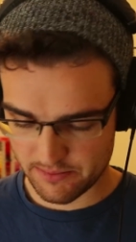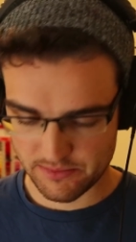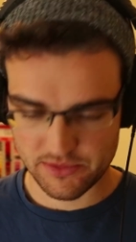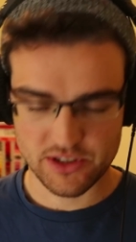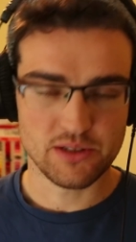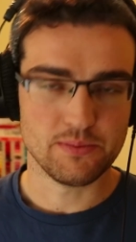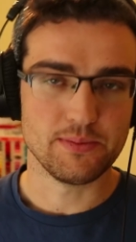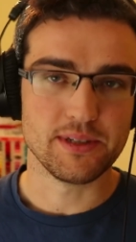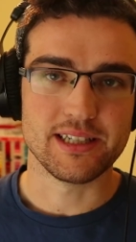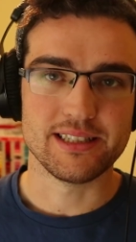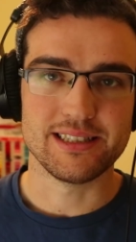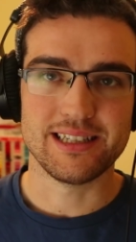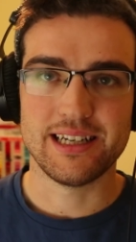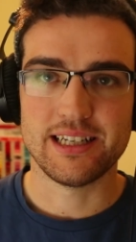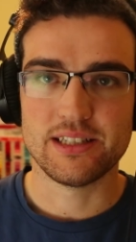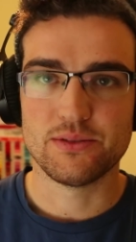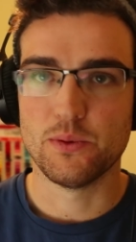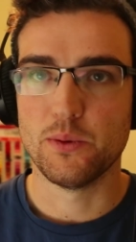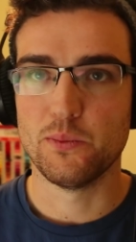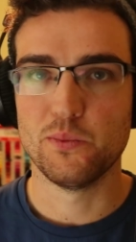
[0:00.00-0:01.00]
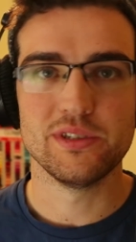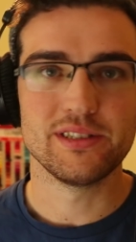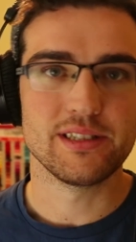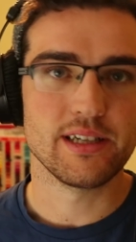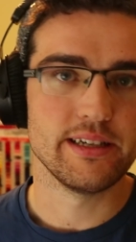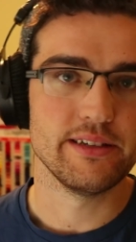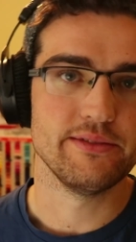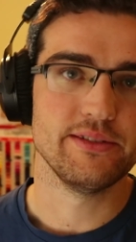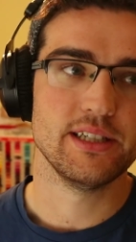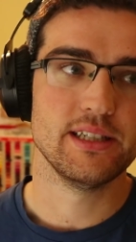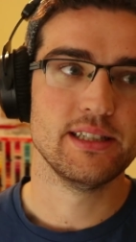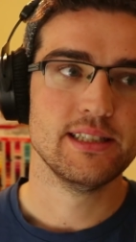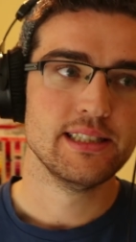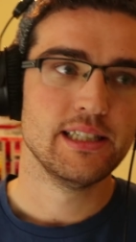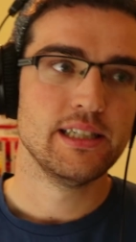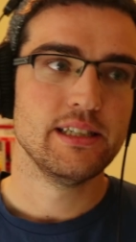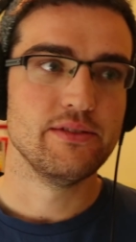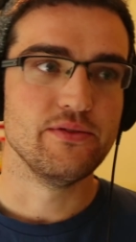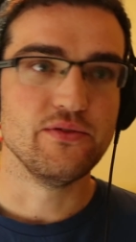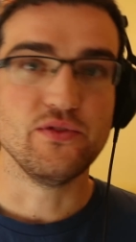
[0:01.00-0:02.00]
just because the last one was kind of a
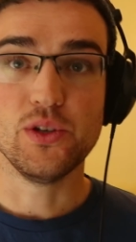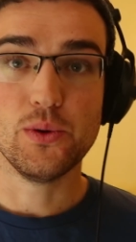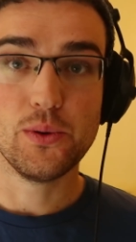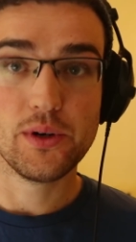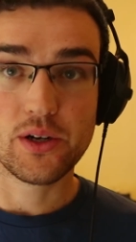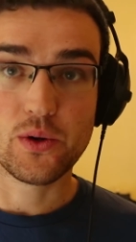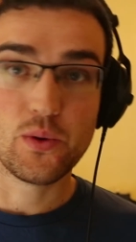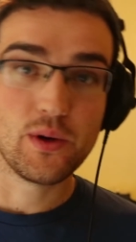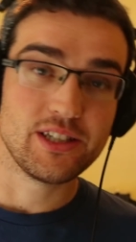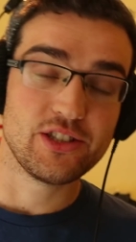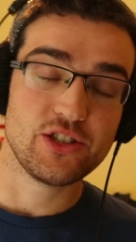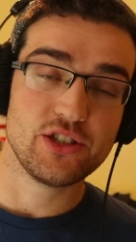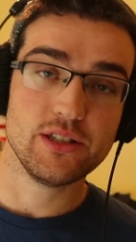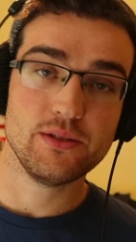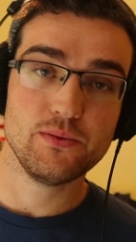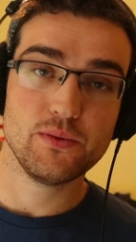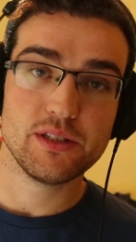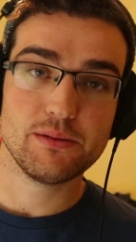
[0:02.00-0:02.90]
viewer question,